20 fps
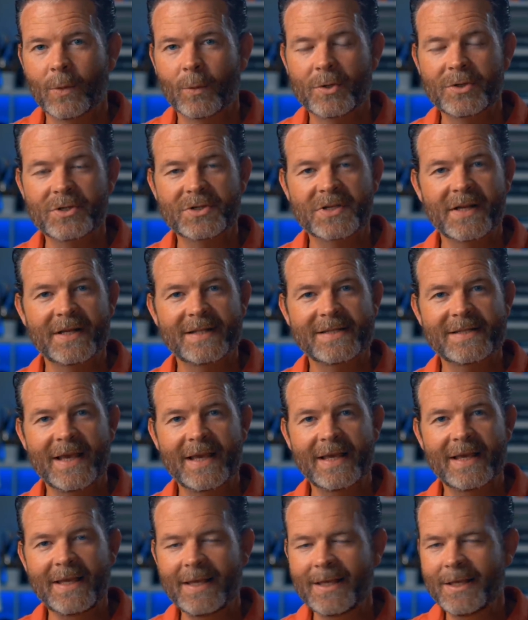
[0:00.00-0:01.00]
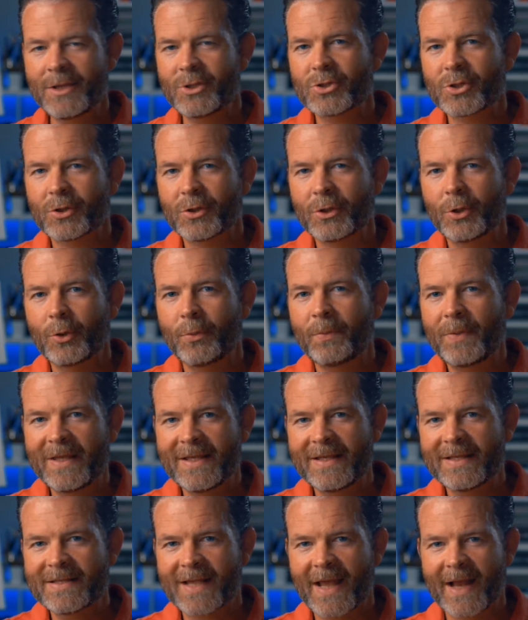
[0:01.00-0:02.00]
we're just going to take each little
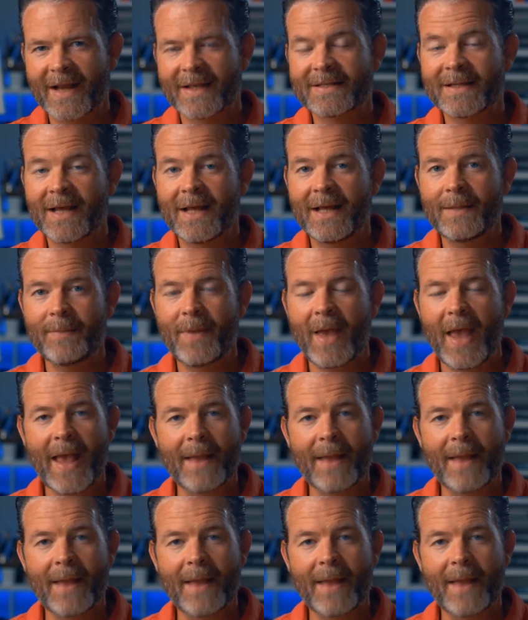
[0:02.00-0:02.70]
piece at a time